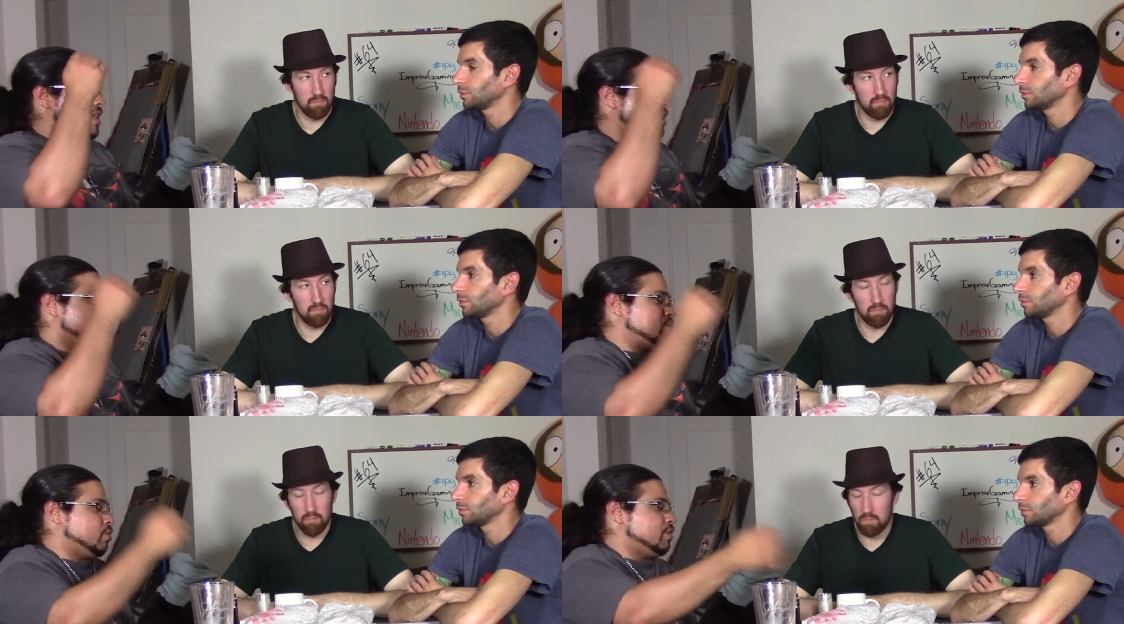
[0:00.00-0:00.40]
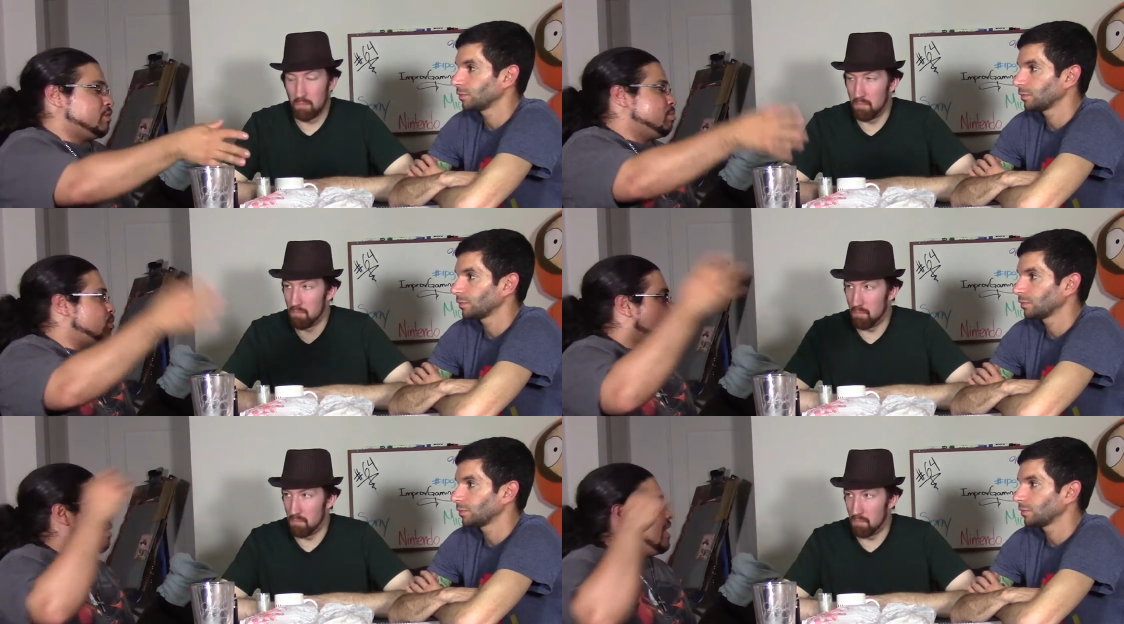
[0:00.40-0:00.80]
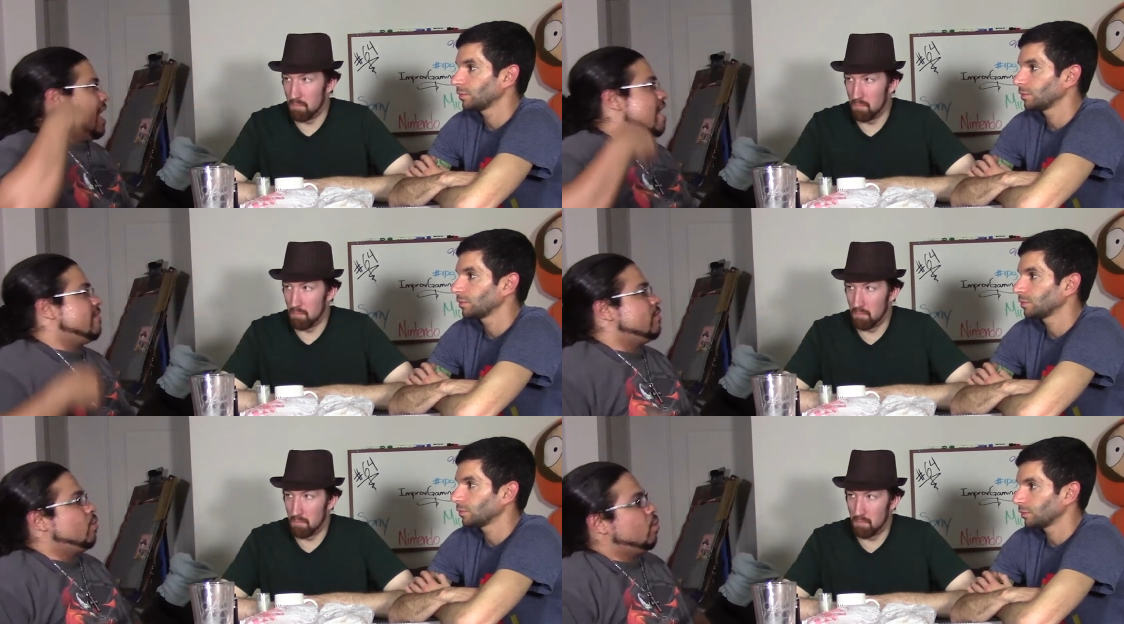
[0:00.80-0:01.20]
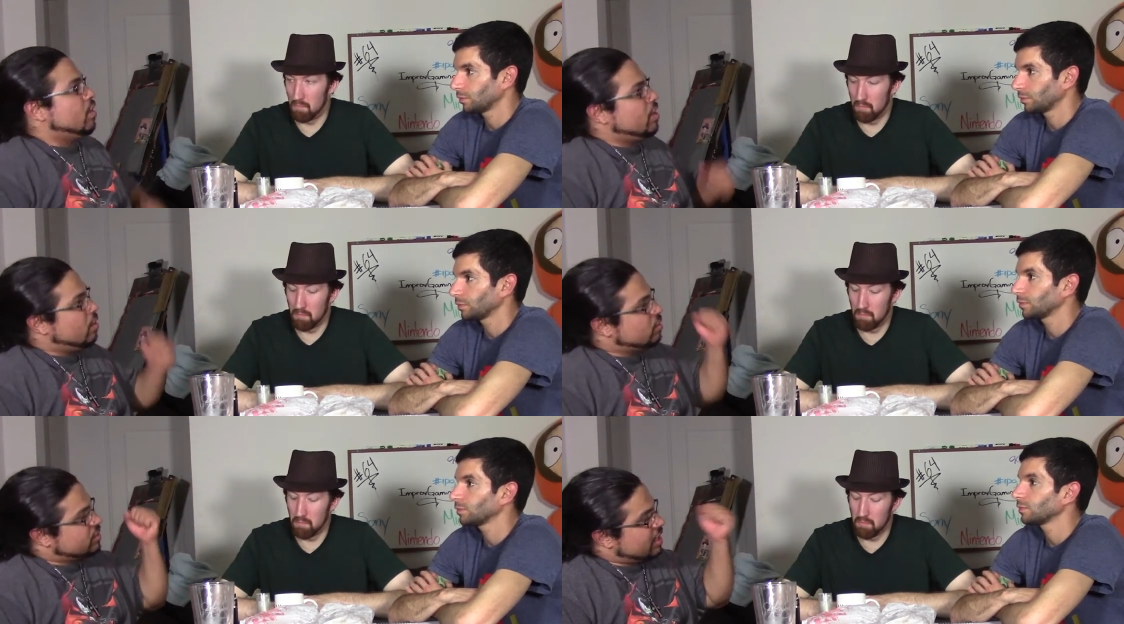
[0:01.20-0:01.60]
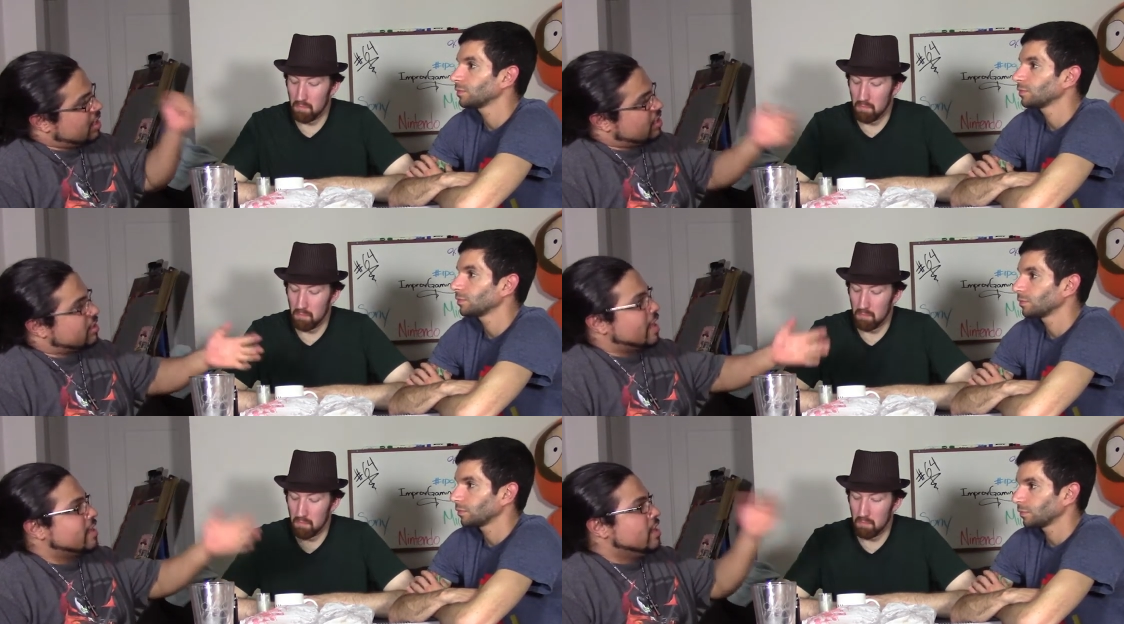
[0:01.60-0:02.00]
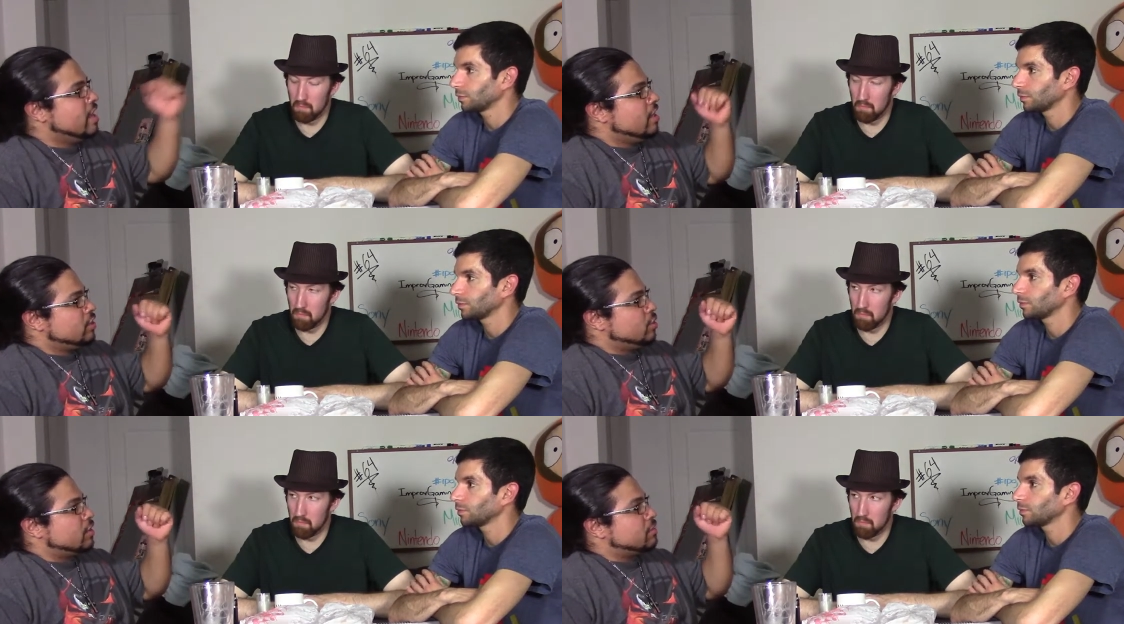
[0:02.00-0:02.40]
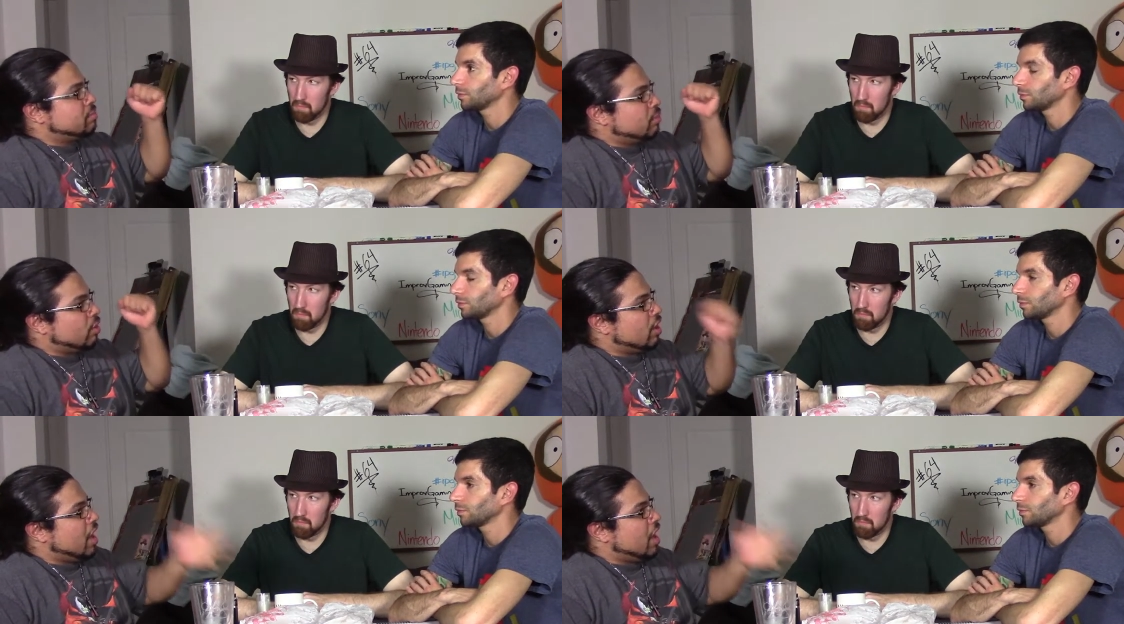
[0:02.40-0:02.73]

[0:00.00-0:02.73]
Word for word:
Speaker 1: they let you explore lava worlds, they let you explore